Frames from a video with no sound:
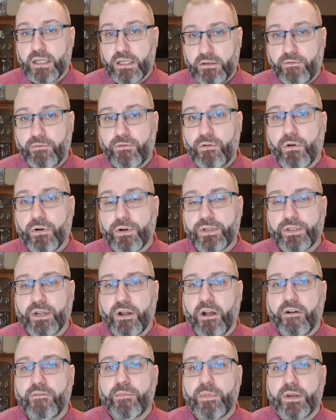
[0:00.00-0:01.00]
is, of course, the
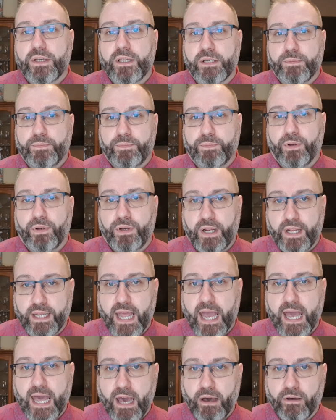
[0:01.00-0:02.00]
government is putting
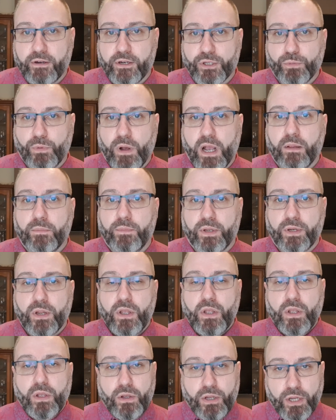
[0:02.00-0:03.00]
that out as well. But,
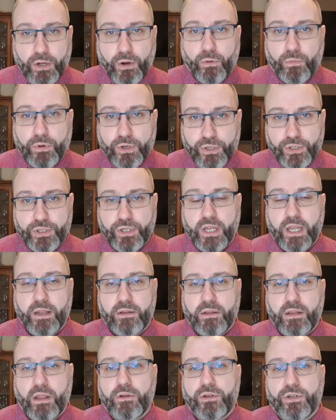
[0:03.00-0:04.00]
you know,
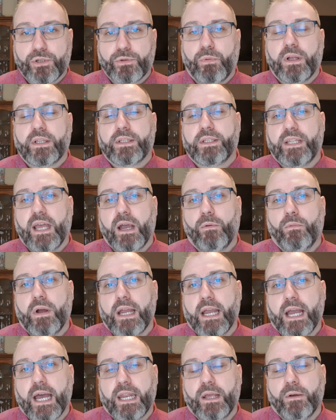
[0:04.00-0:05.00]
they just want it that
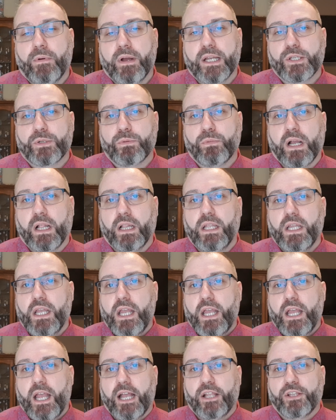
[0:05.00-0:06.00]
way anyway as well.
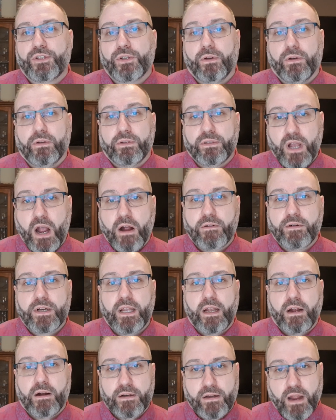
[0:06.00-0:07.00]
And so
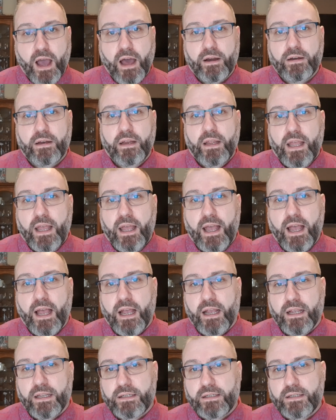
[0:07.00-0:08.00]
Dorothy or Dot
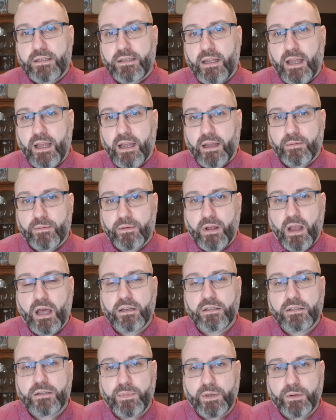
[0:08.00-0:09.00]
has
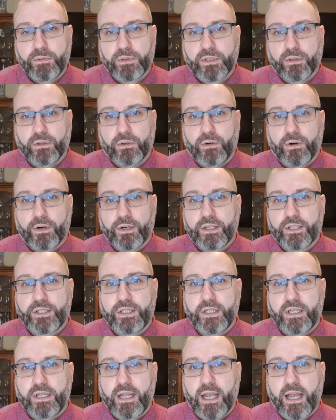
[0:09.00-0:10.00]
gone to be with the Lord.
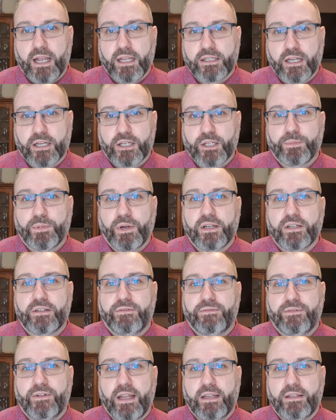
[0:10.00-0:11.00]
She has expressed
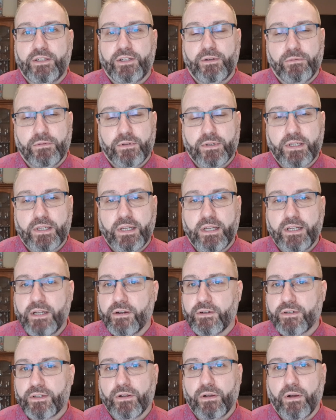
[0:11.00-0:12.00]
faith. She was
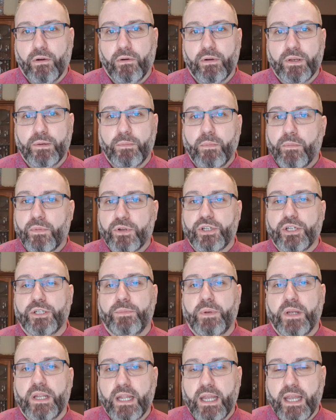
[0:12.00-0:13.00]
years ago, and she's
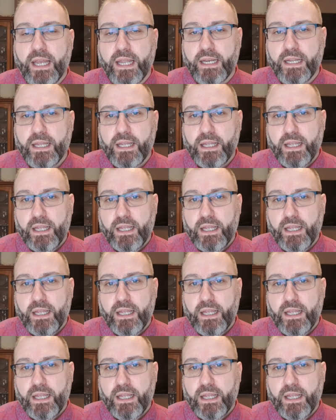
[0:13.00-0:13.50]
been